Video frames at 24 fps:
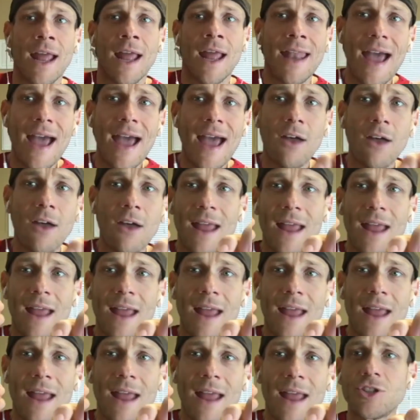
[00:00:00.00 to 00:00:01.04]
And now
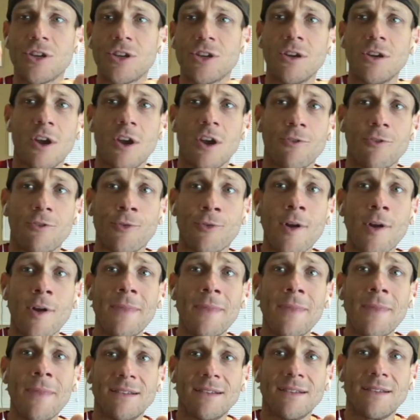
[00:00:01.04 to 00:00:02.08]
that pleasure
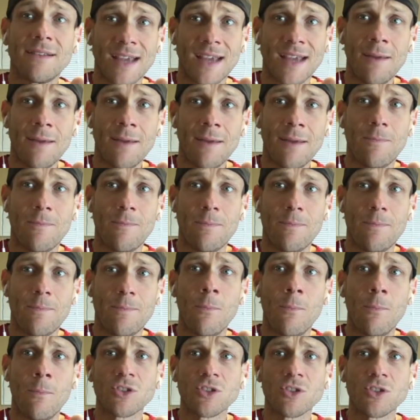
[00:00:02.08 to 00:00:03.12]
from that same
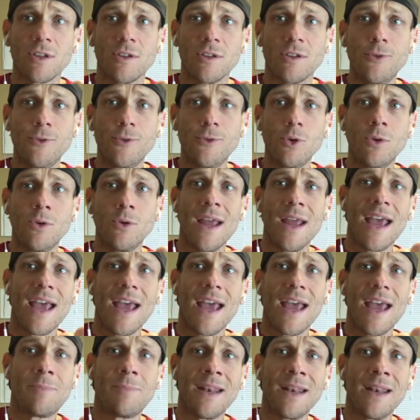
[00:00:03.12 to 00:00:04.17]
morsel of food
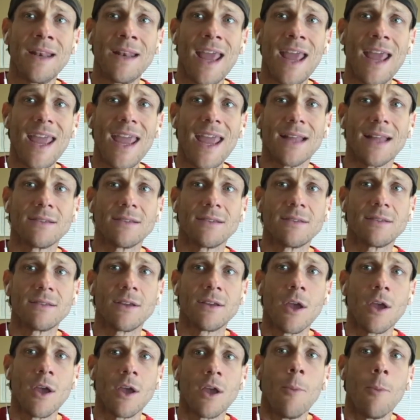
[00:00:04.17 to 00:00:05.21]
has been
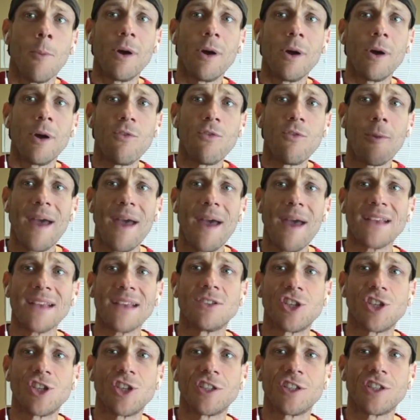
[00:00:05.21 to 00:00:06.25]
enhanced. But over a
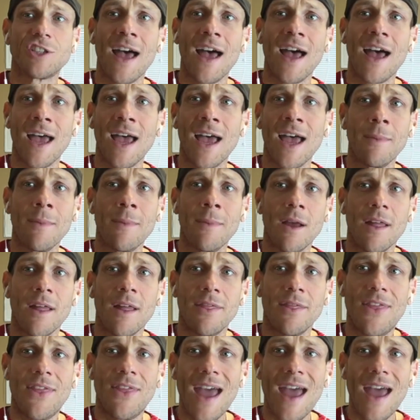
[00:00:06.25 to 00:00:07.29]
passage of time,
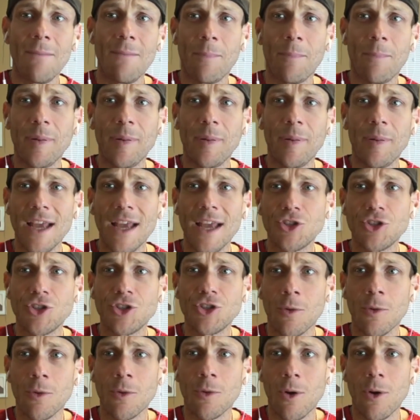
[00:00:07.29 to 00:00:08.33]
that
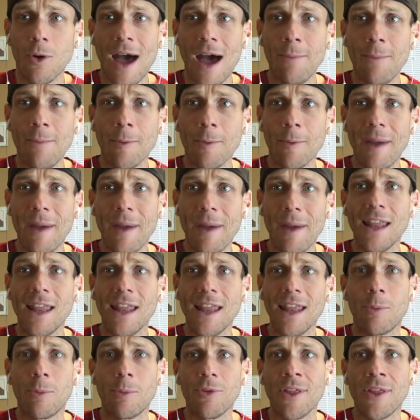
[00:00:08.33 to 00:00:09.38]
pleasurable,
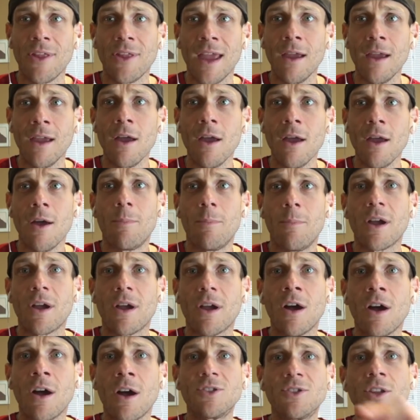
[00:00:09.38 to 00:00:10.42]
hyperpalatable thing
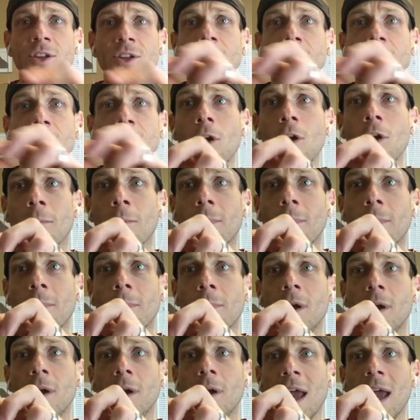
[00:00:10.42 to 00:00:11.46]
becomes the norm.
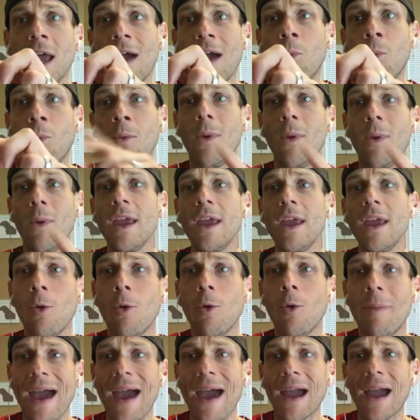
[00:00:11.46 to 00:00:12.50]
And when we
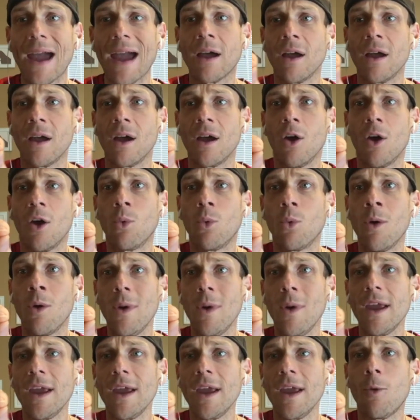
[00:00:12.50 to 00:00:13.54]
go back
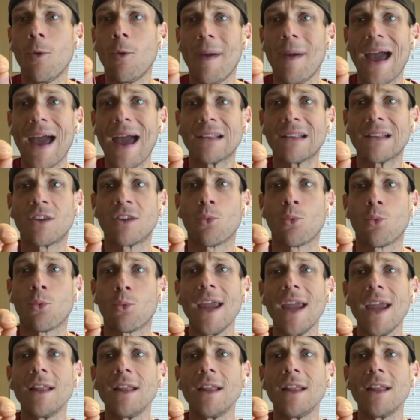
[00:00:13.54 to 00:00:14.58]
to
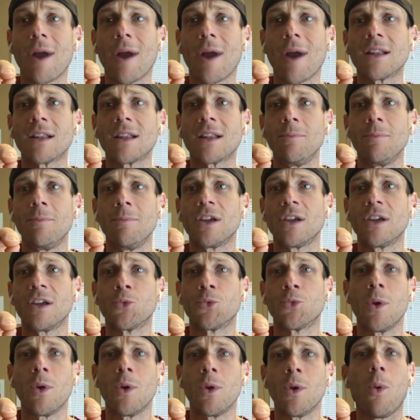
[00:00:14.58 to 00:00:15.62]
regular broccoli
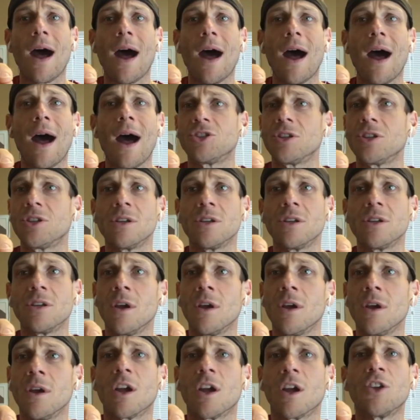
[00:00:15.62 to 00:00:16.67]
because we watch
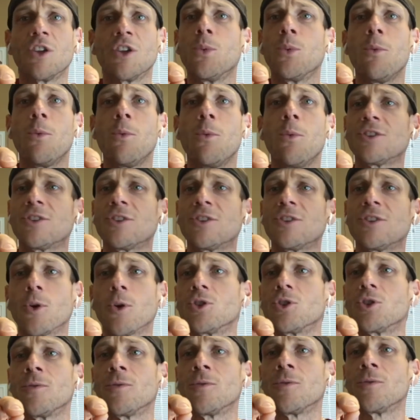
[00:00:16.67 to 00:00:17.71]

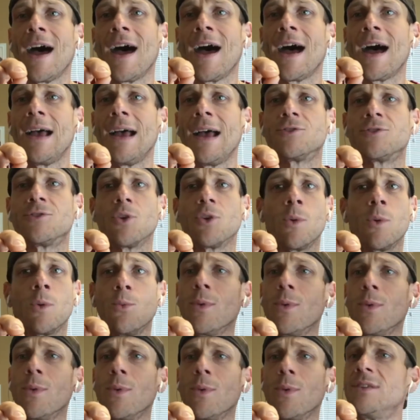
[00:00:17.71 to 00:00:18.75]
Forks Over Knives, or
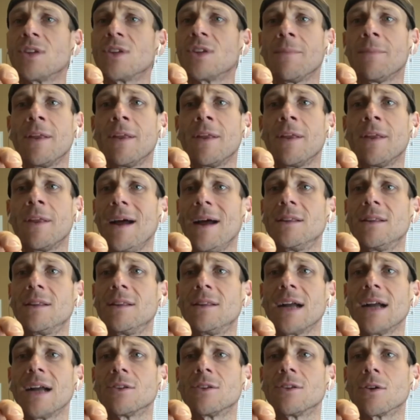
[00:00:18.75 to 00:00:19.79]
we read something by
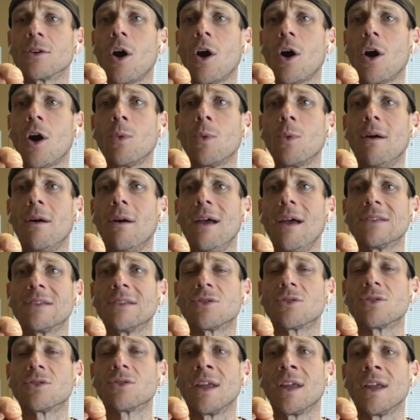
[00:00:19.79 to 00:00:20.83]
Dr. Caldwell
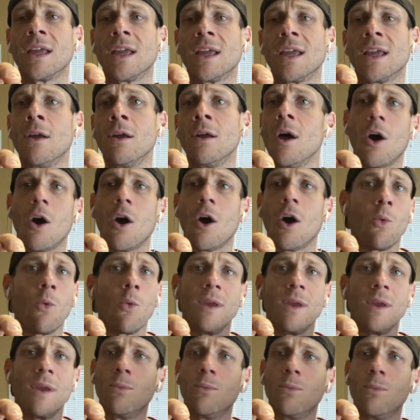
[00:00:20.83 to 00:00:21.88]
Esselstyn,
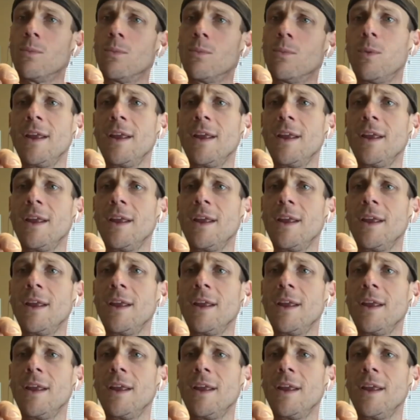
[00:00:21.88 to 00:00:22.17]
or we